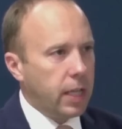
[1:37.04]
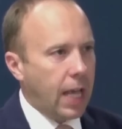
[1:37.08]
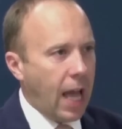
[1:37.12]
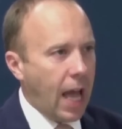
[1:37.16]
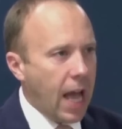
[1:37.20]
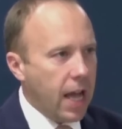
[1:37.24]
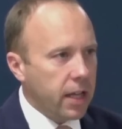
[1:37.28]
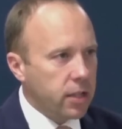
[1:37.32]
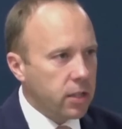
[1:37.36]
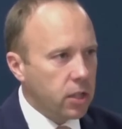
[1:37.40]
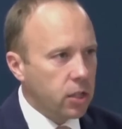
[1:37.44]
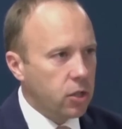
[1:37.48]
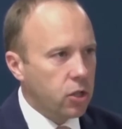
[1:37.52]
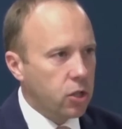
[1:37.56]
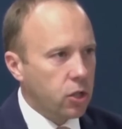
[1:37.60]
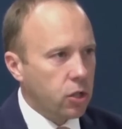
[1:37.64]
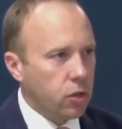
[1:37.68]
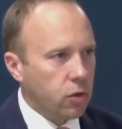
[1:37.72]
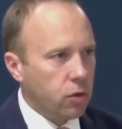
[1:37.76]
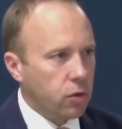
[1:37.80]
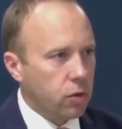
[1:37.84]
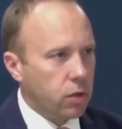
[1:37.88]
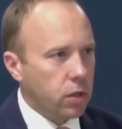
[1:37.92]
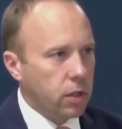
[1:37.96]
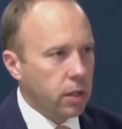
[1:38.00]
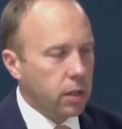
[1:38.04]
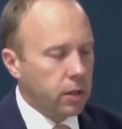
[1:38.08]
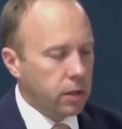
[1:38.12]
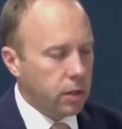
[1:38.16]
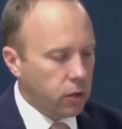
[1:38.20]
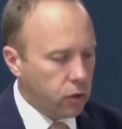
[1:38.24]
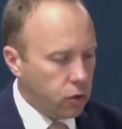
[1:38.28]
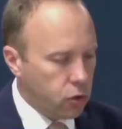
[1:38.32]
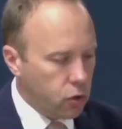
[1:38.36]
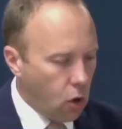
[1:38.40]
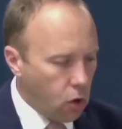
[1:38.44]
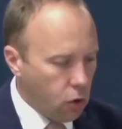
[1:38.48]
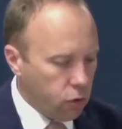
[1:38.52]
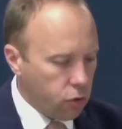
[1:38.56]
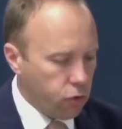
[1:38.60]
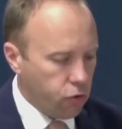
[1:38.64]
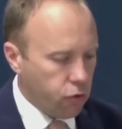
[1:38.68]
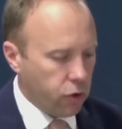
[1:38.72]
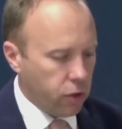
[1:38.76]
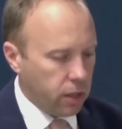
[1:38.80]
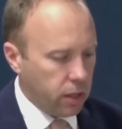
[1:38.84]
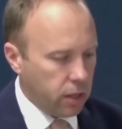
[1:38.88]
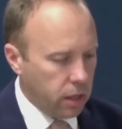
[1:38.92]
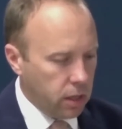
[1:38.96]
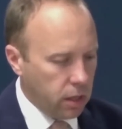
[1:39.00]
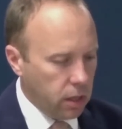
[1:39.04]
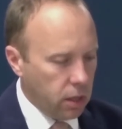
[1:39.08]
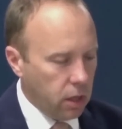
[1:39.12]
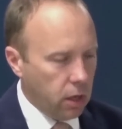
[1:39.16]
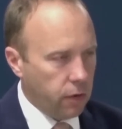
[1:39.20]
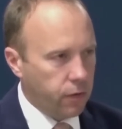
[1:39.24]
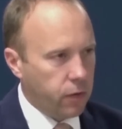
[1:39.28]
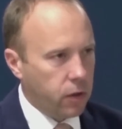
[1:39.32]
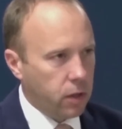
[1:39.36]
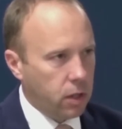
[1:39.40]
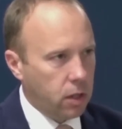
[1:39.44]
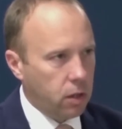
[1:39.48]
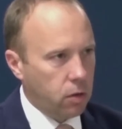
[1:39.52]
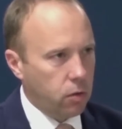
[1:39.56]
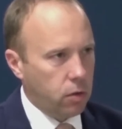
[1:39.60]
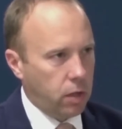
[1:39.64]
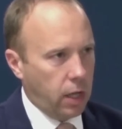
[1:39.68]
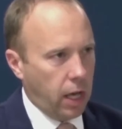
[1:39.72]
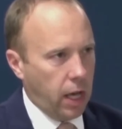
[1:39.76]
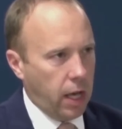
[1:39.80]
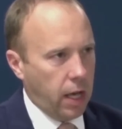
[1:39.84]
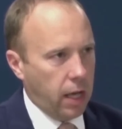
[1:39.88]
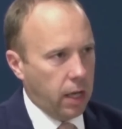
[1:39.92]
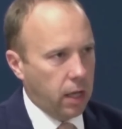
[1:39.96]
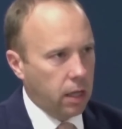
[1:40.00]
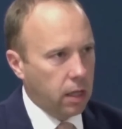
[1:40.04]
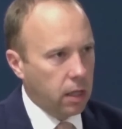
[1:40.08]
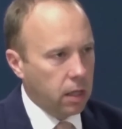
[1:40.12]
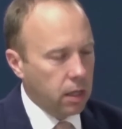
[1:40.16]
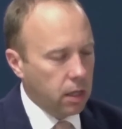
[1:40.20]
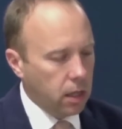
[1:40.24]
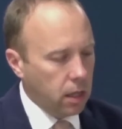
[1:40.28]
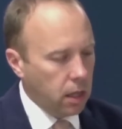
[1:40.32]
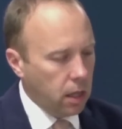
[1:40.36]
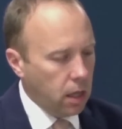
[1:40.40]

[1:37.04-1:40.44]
The attitude, the doctrine of the U K